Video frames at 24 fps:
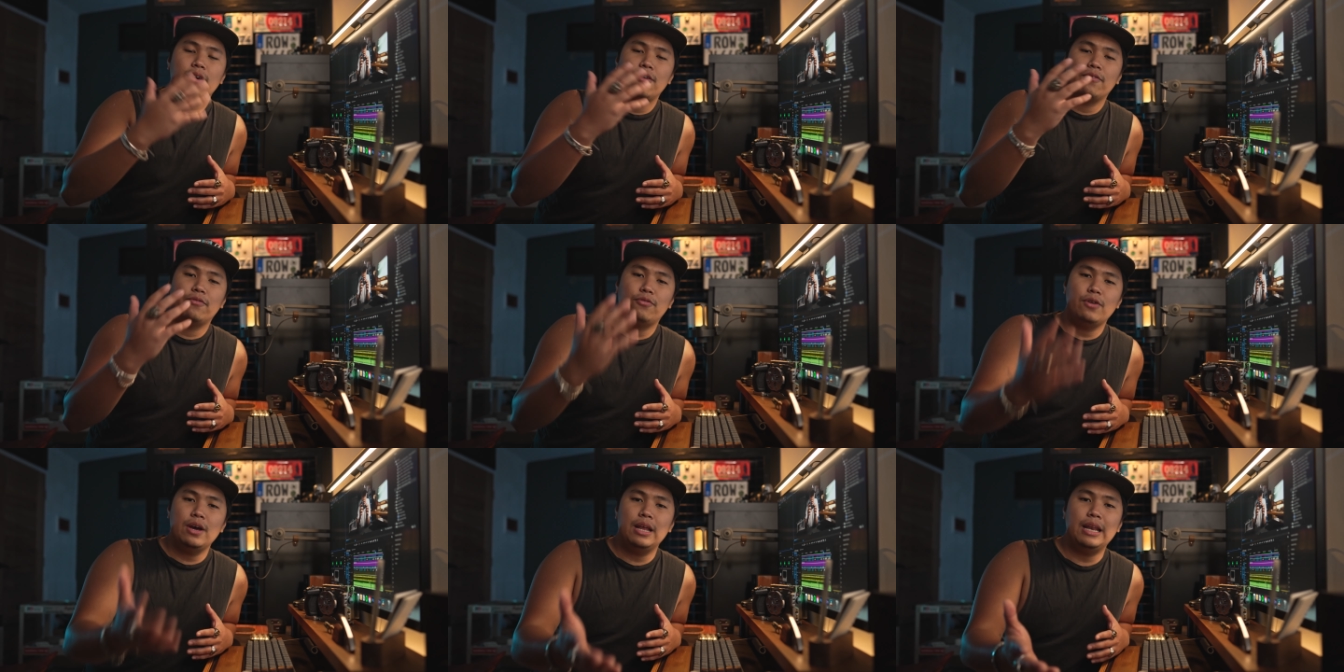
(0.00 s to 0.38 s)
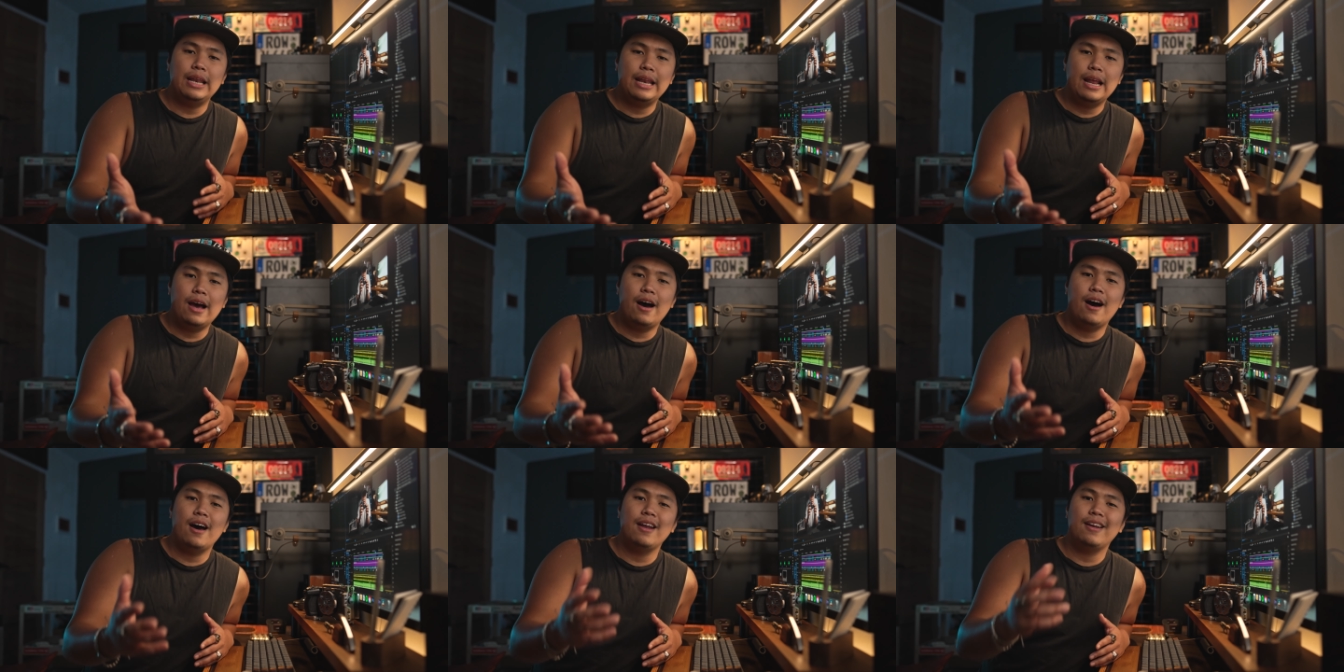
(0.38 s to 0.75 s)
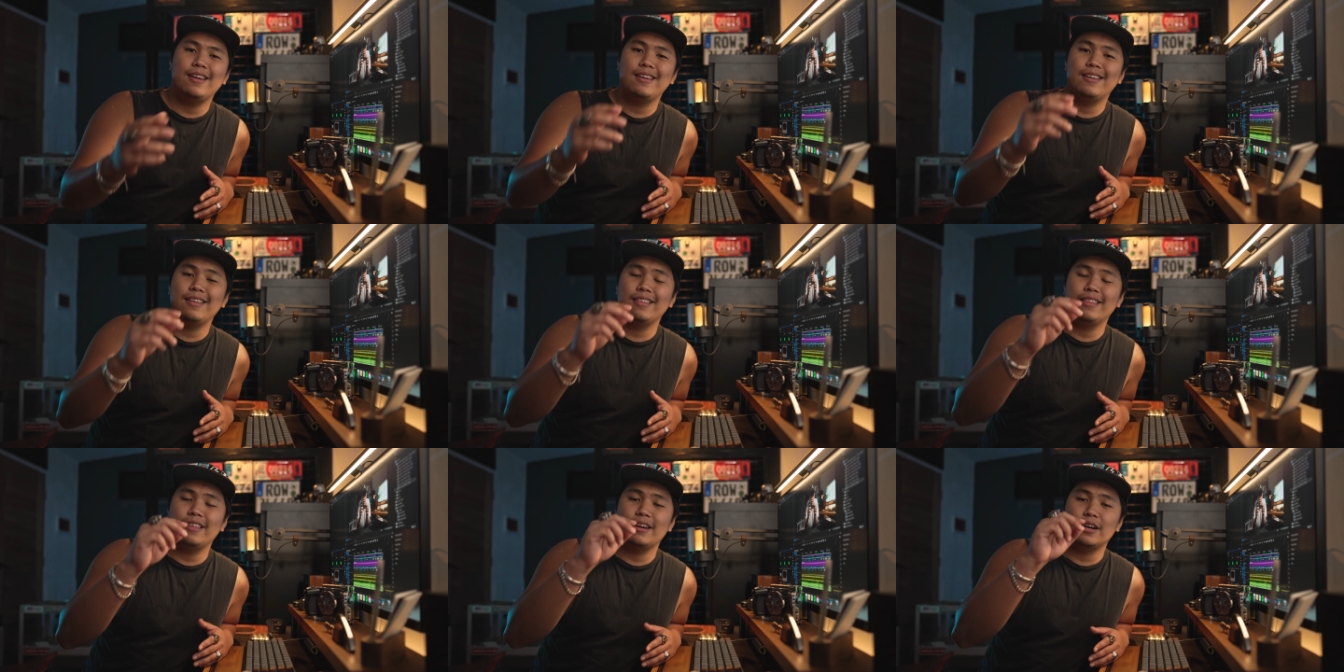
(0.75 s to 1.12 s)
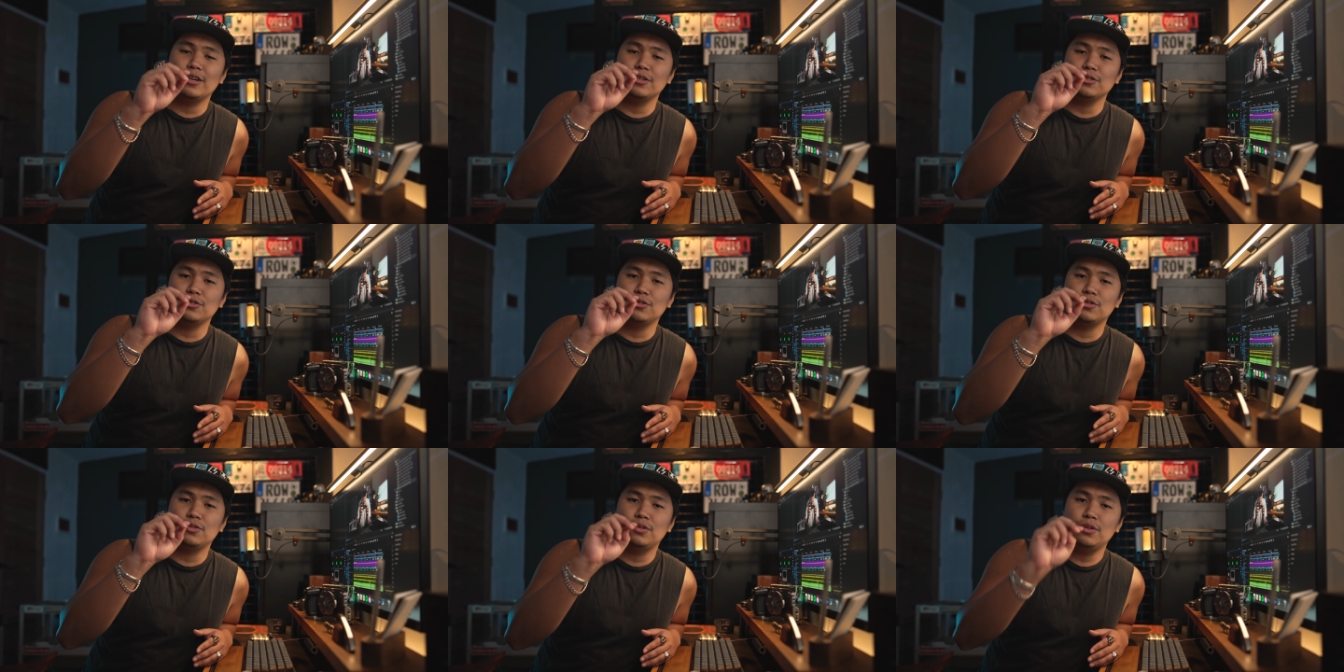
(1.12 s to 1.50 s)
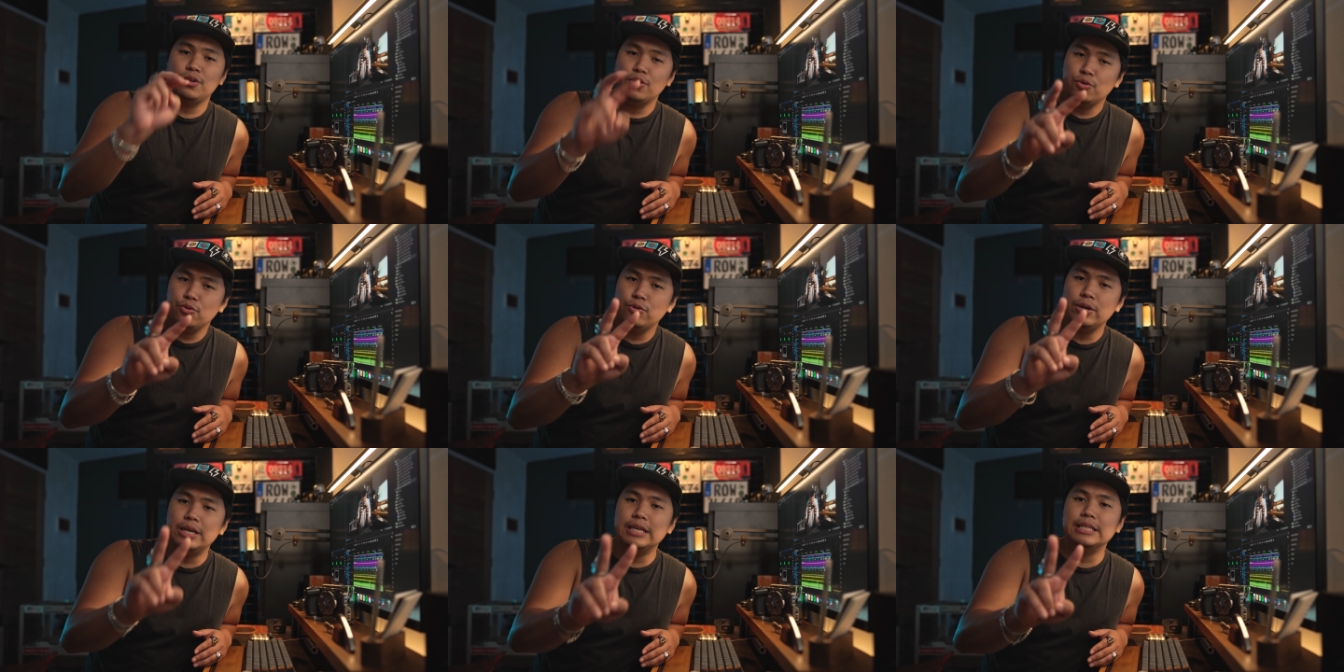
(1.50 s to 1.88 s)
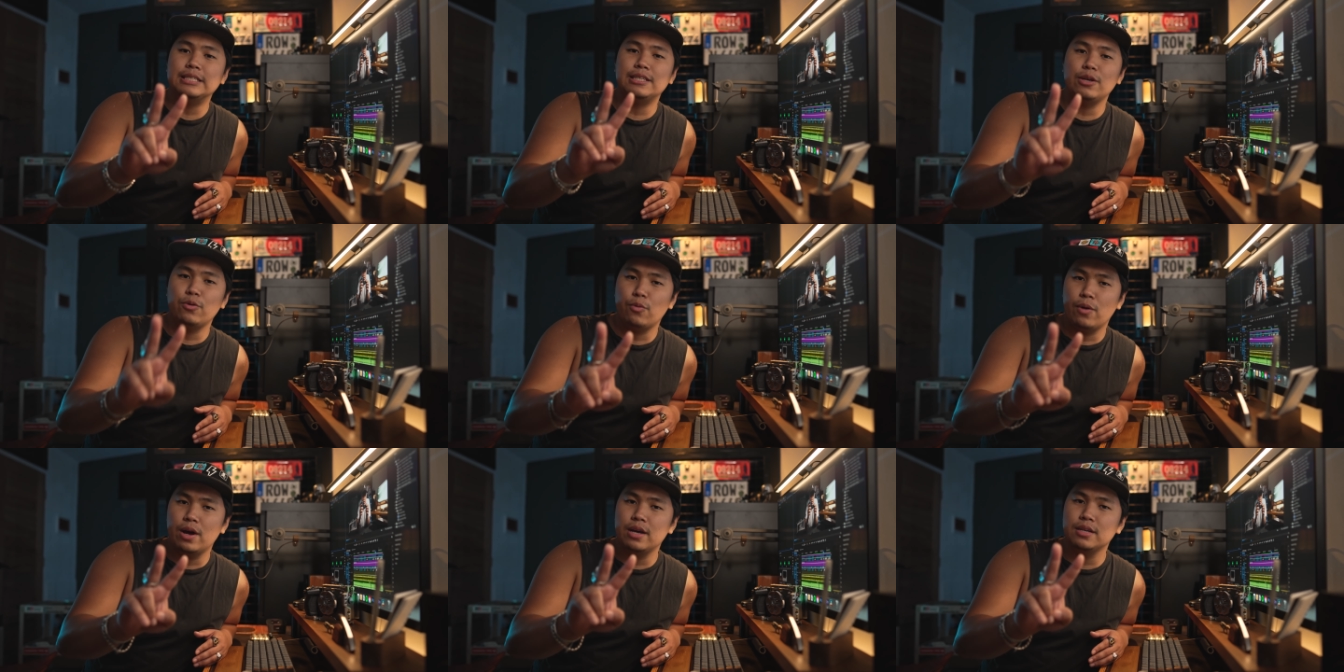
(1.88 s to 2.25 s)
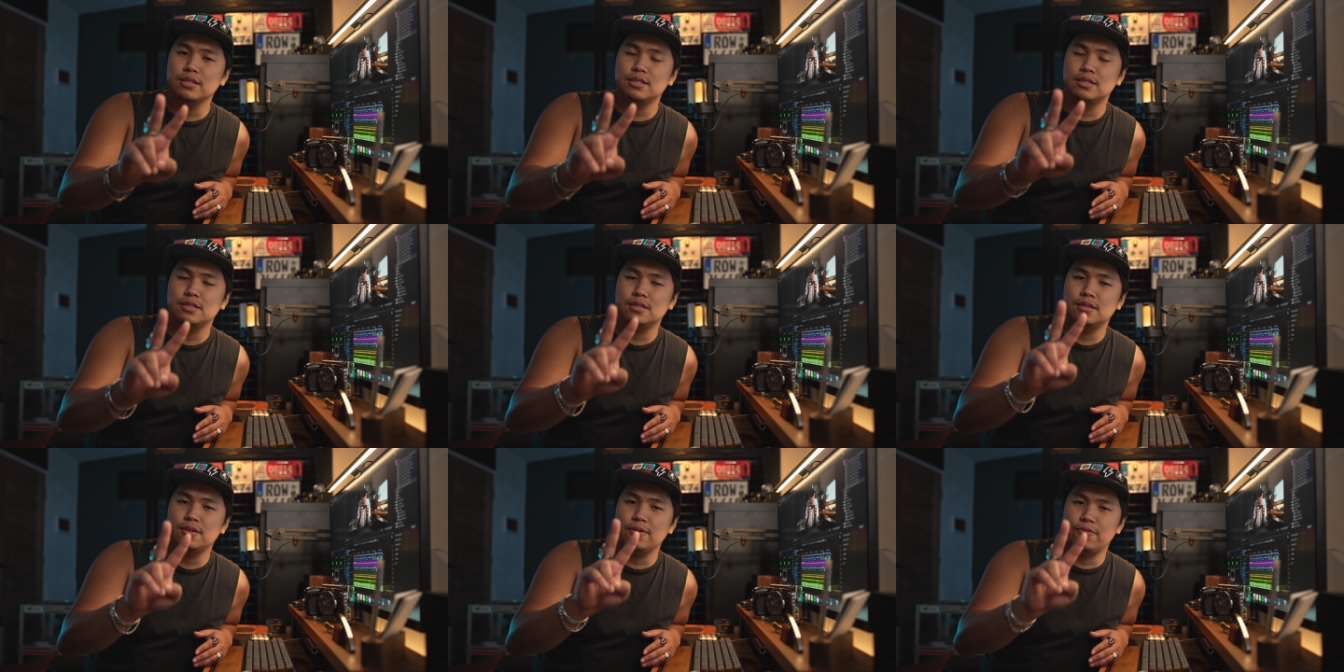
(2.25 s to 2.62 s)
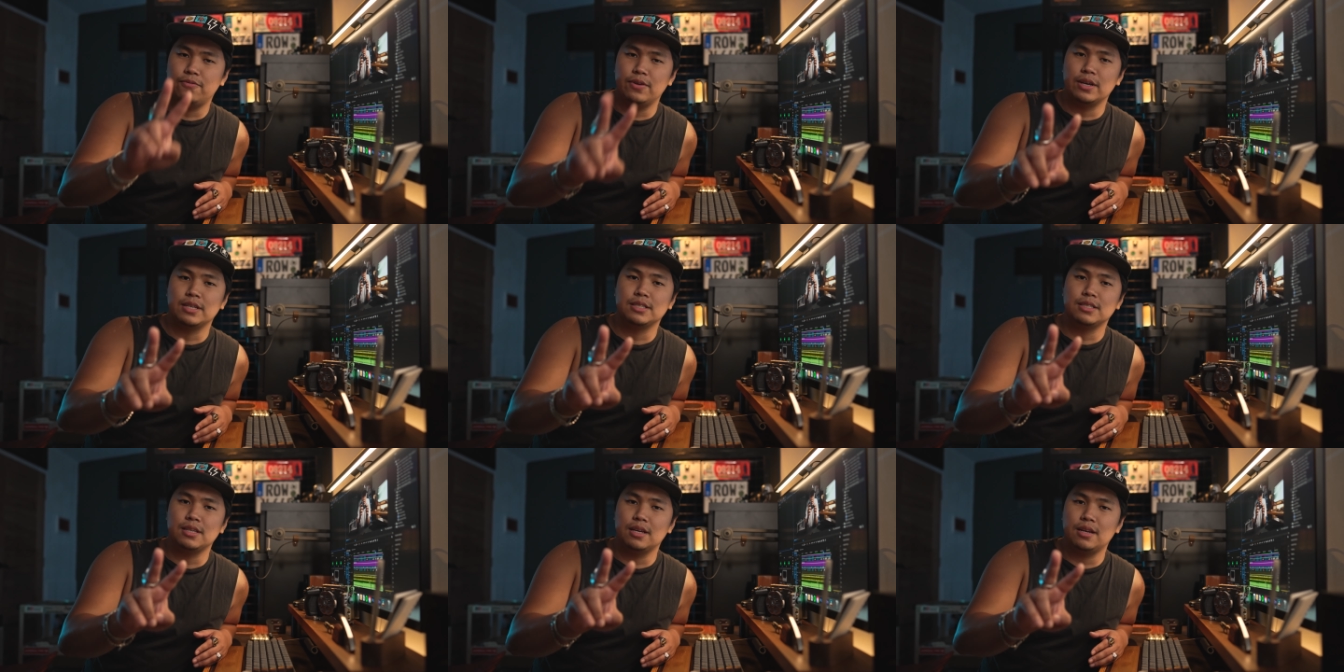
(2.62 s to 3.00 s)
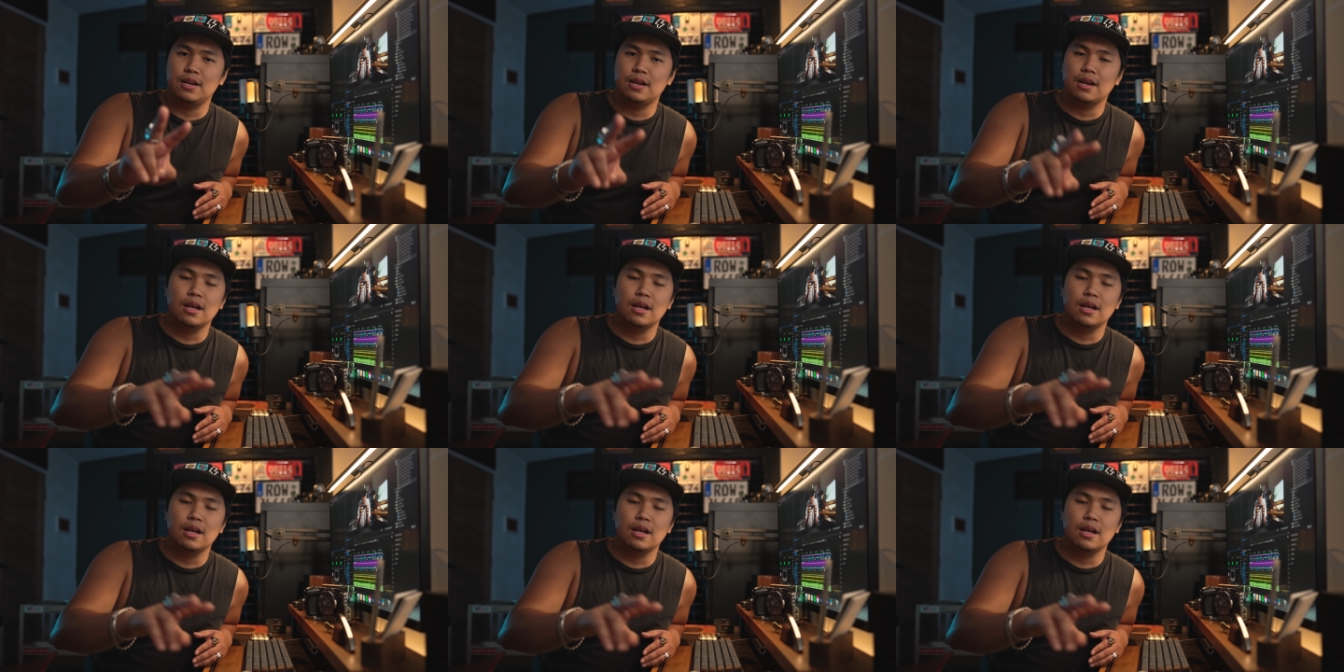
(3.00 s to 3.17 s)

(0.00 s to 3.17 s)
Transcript: fret not, there's 2 easy ways to fix it,